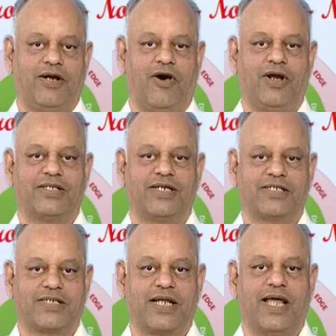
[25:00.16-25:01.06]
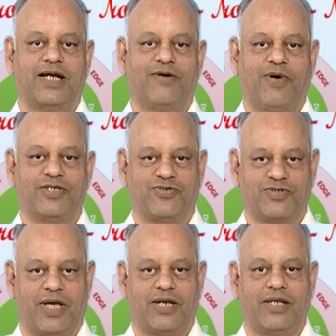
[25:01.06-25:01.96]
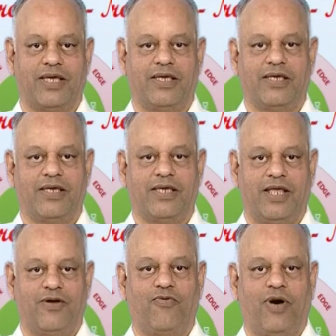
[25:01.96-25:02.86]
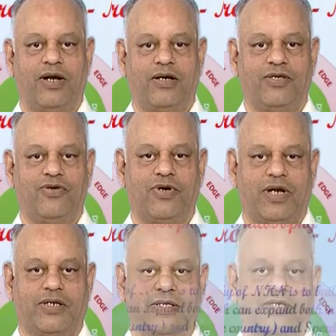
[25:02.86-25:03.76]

knowledge that is created by society in one unit,